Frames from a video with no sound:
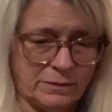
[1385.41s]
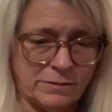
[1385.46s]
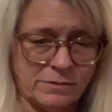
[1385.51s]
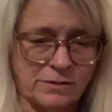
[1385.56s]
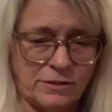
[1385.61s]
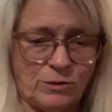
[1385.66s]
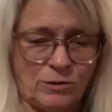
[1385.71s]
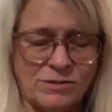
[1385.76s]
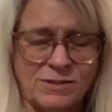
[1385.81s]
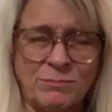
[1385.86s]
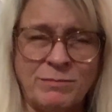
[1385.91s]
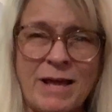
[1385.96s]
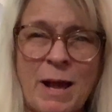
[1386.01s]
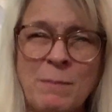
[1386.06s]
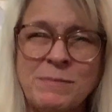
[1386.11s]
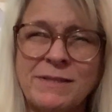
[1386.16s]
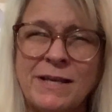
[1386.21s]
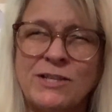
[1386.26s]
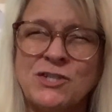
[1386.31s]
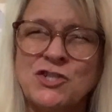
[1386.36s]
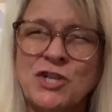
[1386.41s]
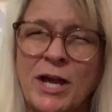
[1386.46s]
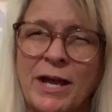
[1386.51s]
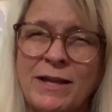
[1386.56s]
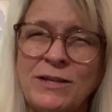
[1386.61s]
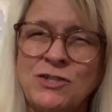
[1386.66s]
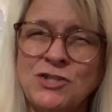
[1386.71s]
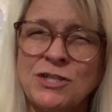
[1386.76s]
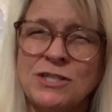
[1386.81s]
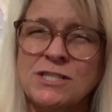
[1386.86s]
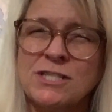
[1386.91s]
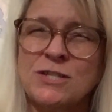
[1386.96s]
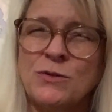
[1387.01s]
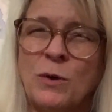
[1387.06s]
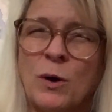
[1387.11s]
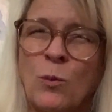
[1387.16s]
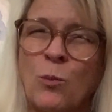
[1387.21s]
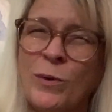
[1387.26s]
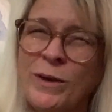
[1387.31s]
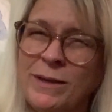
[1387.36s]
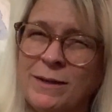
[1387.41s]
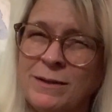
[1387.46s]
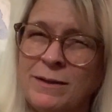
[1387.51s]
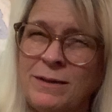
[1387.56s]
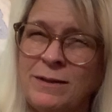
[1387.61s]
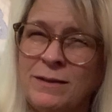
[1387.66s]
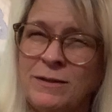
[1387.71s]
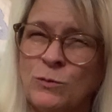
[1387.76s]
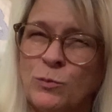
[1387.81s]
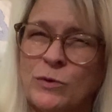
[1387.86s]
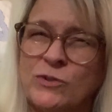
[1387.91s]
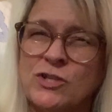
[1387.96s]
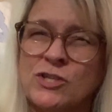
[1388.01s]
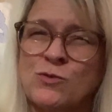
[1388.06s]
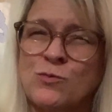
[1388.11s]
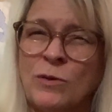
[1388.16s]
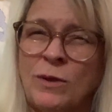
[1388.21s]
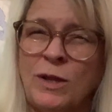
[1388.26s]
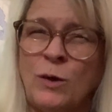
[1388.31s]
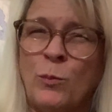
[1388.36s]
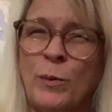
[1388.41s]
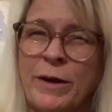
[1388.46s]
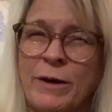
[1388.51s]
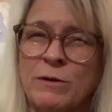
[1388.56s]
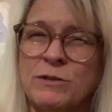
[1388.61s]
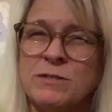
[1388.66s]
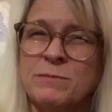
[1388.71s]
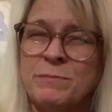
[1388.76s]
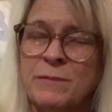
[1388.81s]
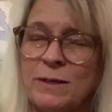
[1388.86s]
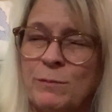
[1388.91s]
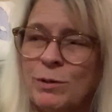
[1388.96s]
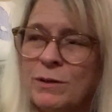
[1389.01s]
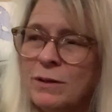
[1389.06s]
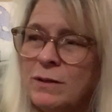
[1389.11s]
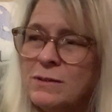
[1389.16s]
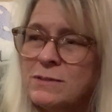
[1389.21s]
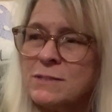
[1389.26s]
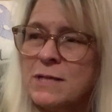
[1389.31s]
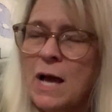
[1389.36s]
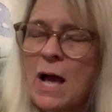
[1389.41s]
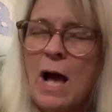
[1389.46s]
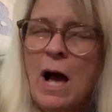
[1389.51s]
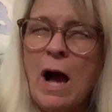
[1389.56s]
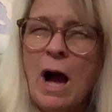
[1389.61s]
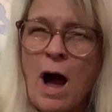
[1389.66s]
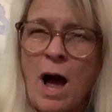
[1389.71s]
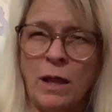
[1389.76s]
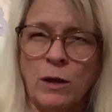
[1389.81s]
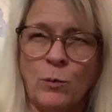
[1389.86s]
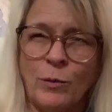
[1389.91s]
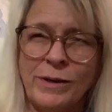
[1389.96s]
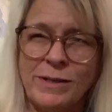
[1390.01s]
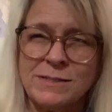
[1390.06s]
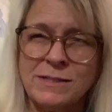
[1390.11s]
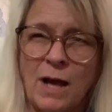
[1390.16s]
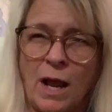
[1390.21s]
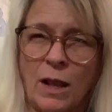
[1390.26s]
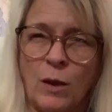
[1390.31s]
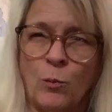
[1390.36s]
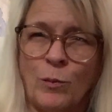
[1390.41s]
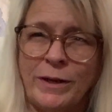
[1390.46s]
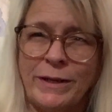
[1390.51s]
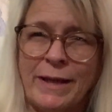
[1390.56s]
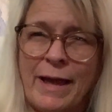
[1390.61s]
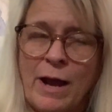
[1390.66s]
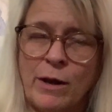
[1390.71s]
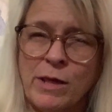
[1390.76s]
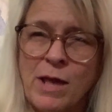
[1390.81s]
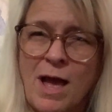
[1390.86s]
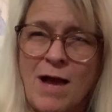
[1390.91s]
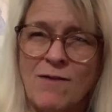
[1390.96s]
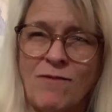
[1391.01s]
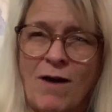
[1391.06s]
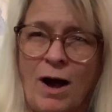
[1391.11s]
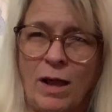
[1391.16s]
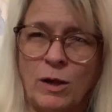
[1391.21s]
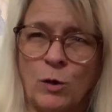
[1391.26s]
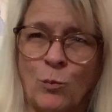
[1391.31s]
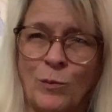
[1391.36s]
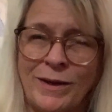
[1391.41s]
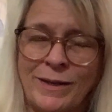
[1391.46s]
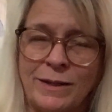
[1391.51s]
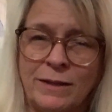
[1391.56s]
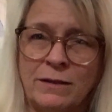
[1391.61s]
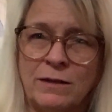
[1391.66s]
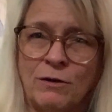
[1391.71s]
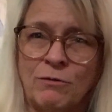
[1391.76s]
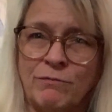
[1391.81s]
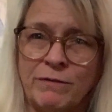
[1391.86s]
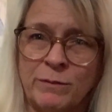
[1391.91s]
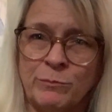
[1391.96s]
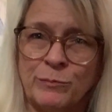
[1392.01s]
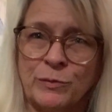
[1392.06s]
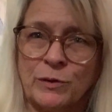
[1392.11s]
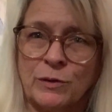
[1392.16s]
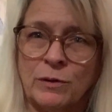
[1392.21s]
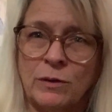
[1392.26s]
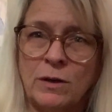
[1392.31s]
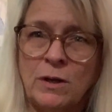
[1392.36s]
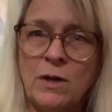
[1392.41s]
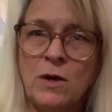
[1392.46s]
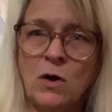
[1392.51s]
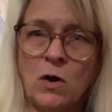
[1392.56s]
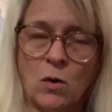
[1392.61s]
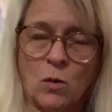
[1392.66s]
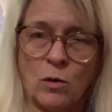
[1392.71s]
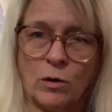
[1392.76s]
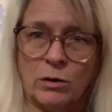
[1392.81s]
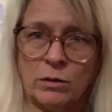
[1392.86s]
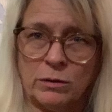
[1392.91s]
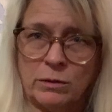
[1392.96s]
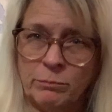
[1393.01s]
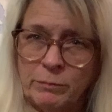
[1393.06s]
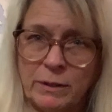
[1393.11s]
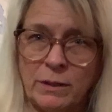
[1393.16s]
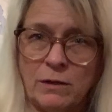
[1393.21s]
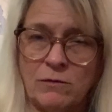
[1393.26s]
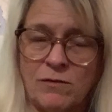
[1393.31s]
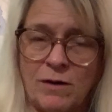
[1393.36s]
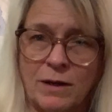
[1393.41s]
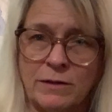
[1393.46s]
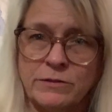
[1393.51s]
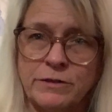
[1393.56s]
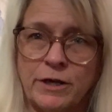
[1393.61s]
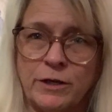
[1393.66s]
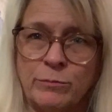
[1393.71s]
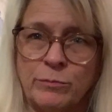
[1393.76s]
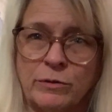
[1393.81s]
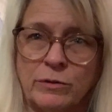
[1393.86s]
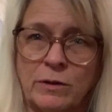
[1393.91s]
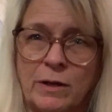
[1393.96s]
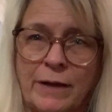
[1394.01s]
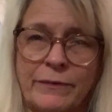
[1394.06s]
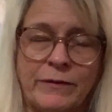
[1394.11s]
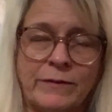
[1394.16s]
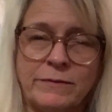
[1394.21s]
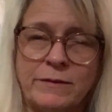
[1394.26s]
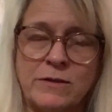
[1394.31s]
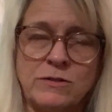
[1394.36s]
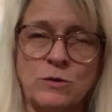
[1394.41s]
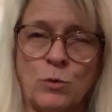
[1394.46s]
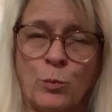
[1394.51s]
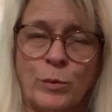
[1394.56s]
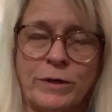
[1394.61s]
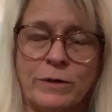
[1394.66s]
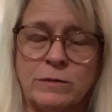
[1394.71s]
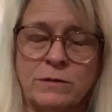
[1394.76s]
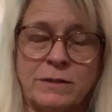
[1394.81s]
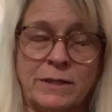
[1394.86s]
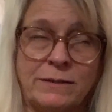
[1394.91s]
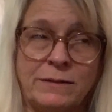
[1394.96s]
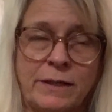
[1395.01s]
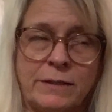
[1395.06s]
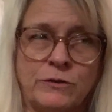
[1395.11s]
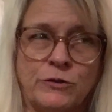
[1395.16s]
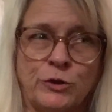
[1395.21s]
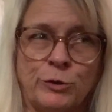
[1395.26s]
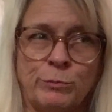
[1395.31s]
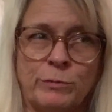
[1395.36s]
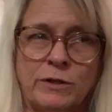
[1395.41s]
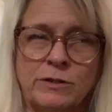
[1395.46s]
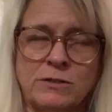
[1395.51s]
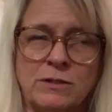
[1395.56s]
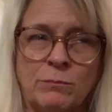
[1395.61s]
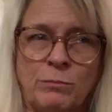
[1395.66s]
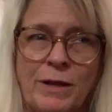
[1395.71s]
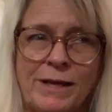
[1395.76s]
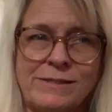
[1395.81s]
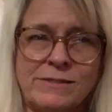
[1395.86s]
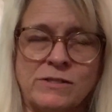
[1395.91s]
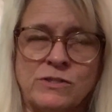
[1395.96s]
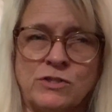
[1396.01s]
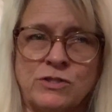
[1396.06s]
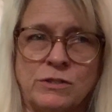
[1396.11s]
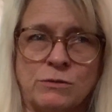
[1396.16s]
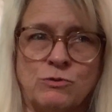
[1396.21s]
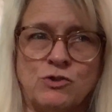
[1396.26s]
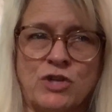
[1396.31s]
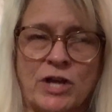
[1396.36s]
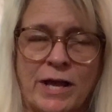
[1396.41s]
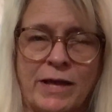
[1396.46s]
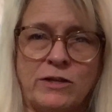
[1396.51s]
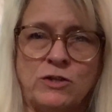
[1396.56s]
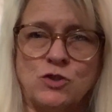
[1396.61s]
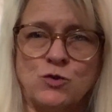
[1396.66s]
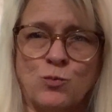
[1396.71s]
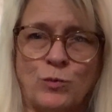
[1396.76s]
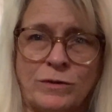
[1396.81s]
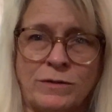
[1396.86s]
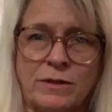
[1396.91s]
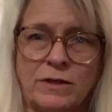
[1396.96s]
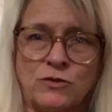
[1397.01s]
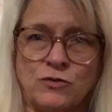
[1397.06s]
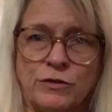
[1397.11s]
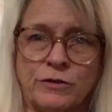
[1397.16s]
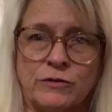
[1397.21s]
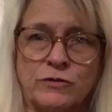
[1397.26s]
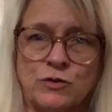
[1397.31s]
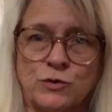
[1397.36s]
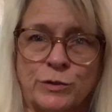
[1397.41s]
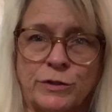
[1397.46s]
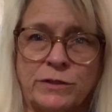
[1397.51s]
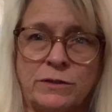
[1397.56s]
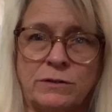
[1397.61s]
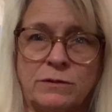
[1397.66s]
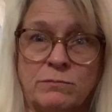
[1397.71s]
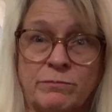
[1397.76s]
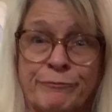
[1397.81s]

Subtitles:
You know, sometimes they change it to a weekend, which is really weird to me because Halloween is Halloween. How do you have Halloween in November or the middle of October? I think that's a weird thing they do, but some places do change when they trick-or-treat.